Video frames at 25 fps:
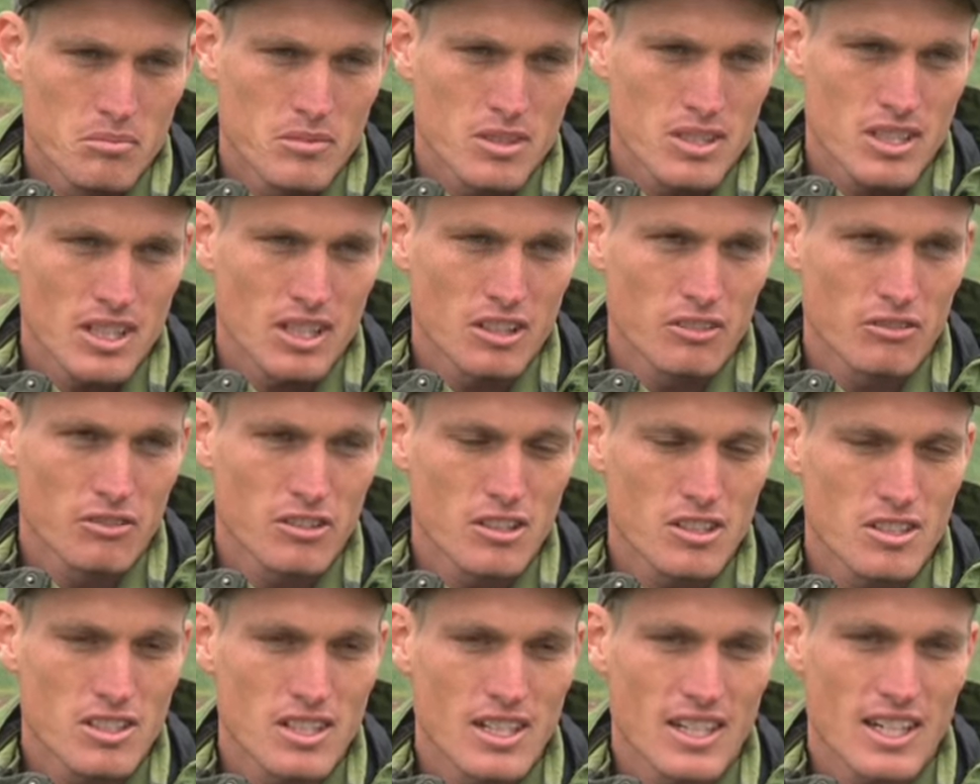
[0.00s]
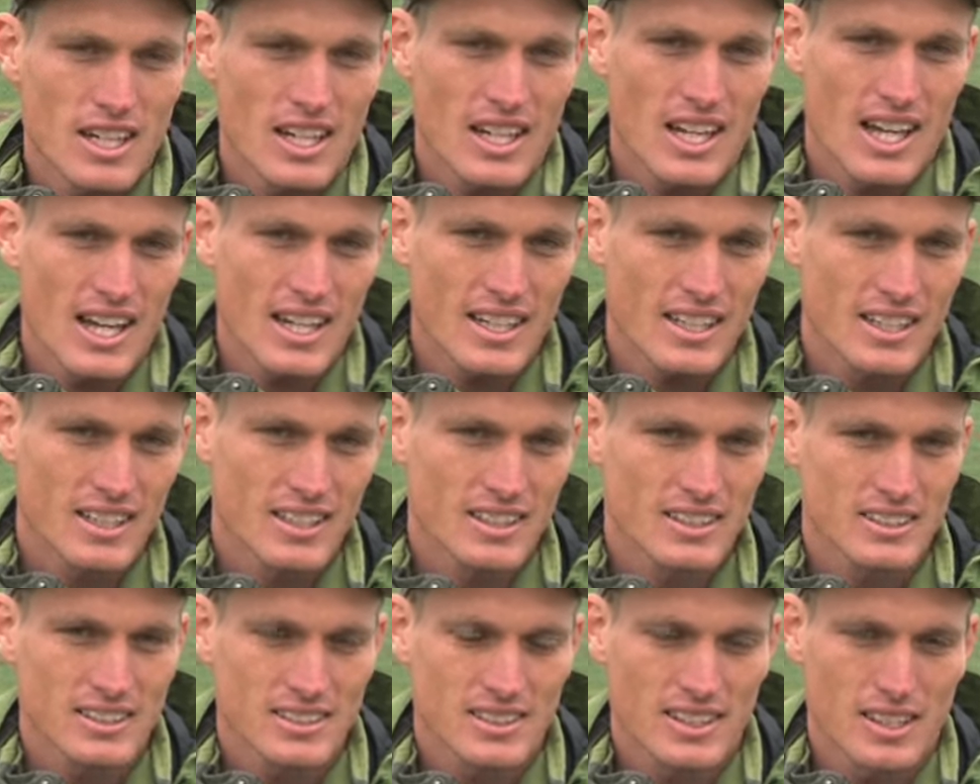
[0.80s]
Michelle, firstly, I like
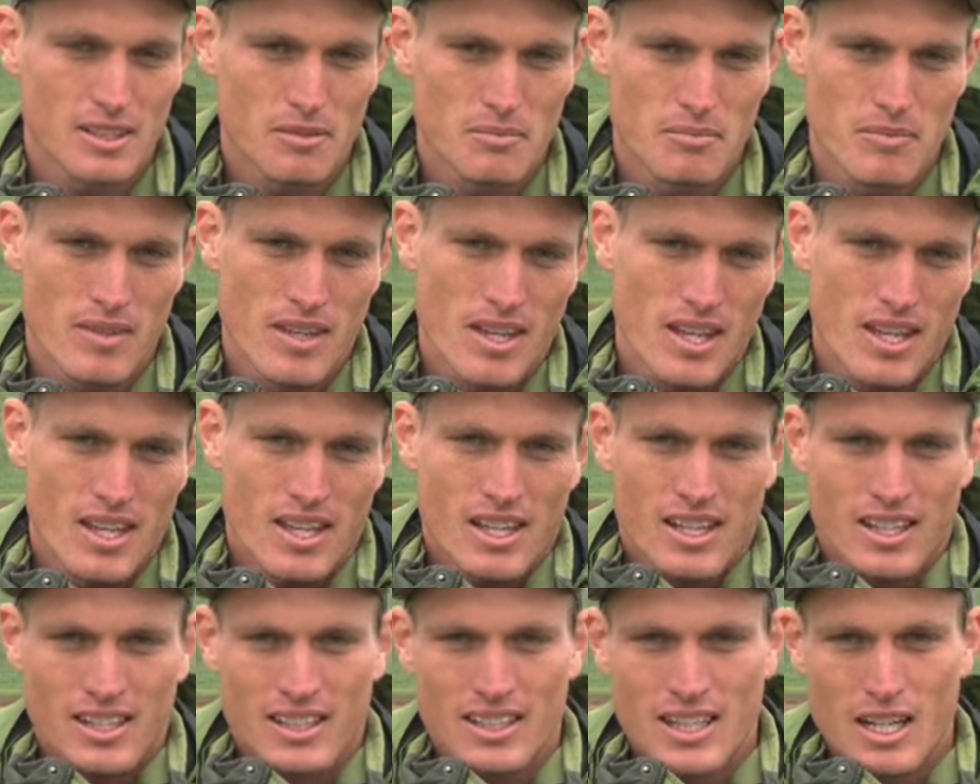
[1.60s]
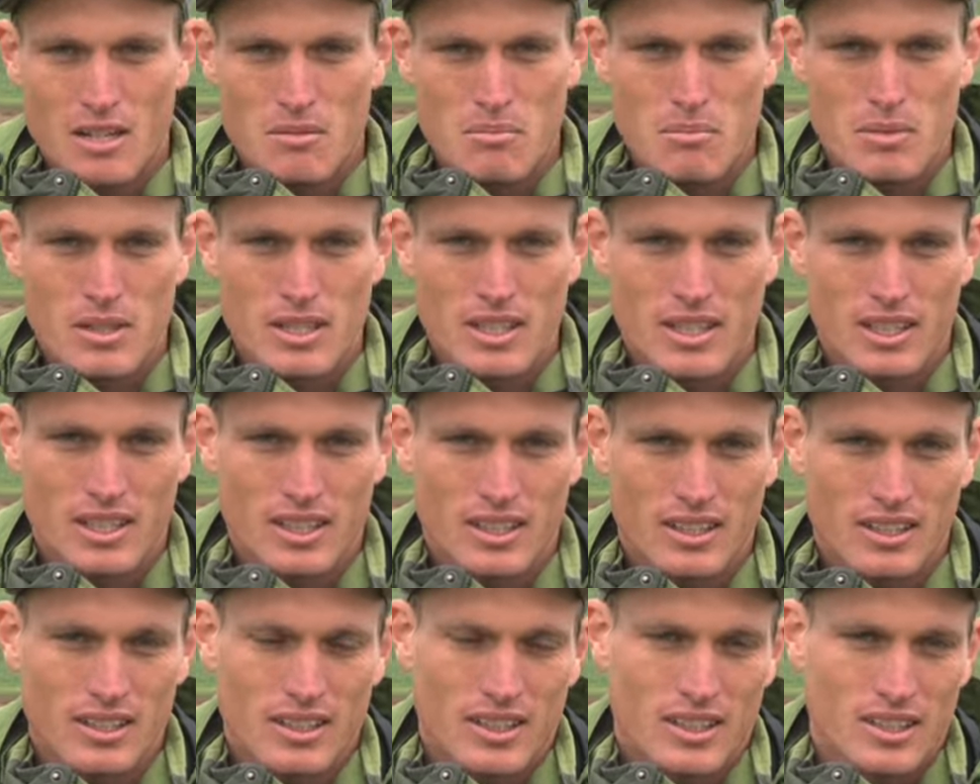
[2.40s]
it um, now
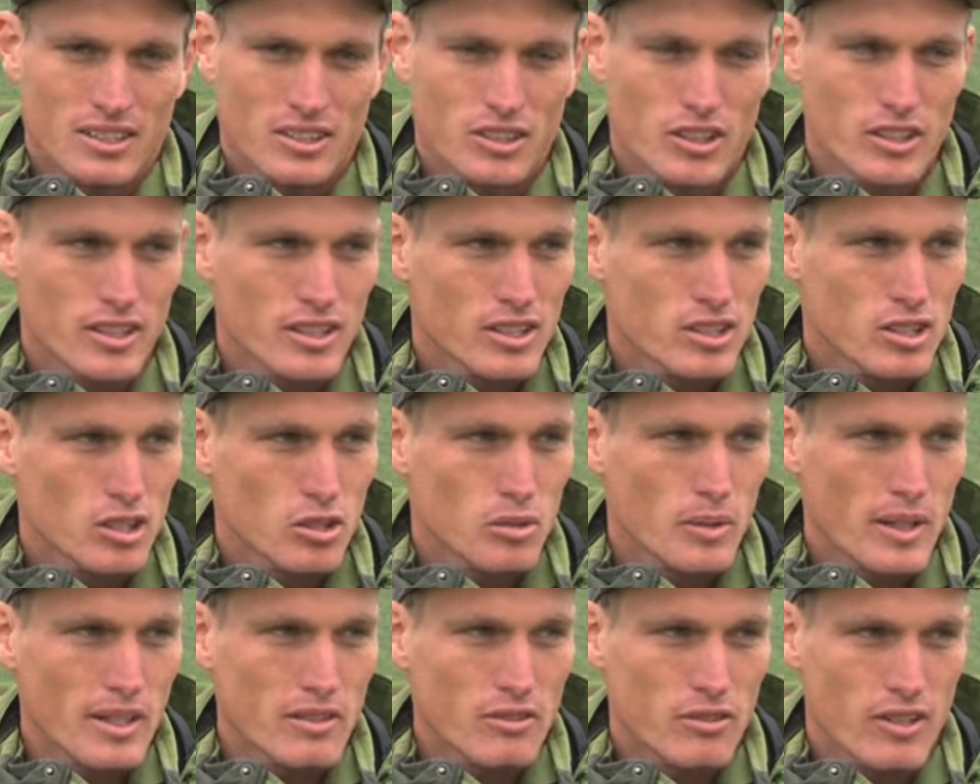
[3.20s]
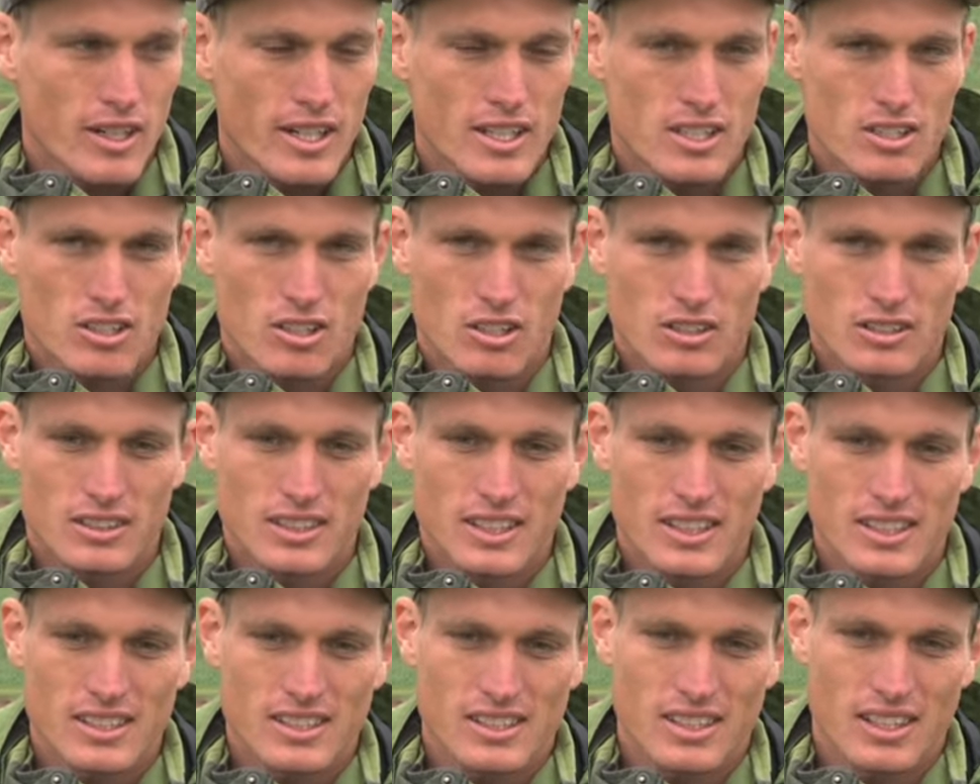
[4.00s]
being turned into a weight for age
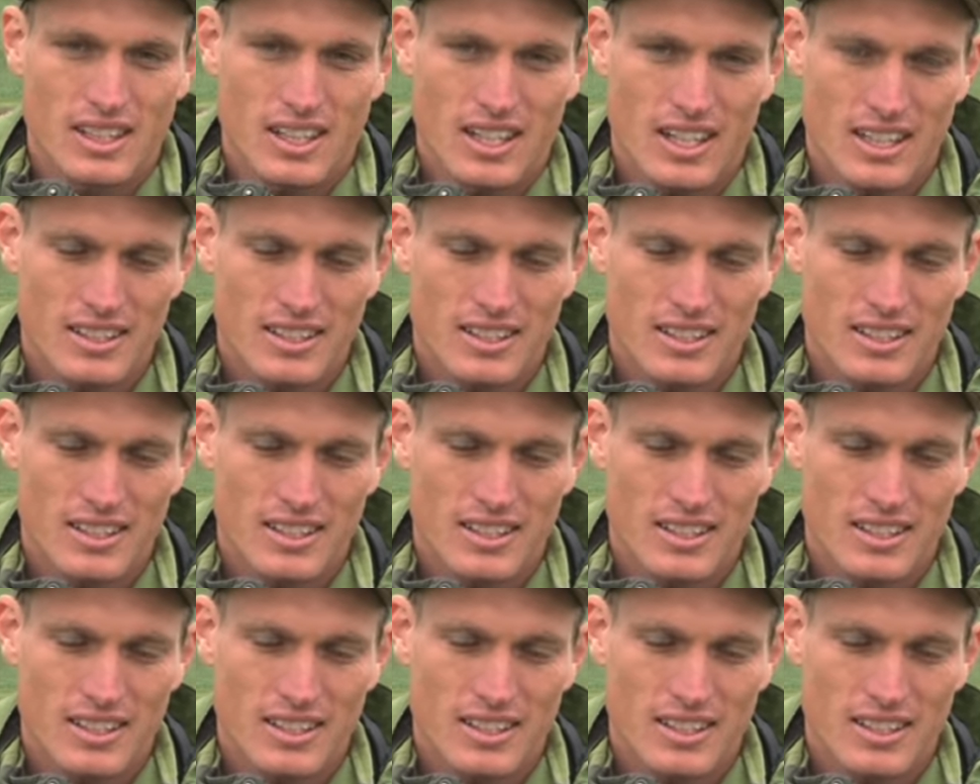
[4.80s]
contest.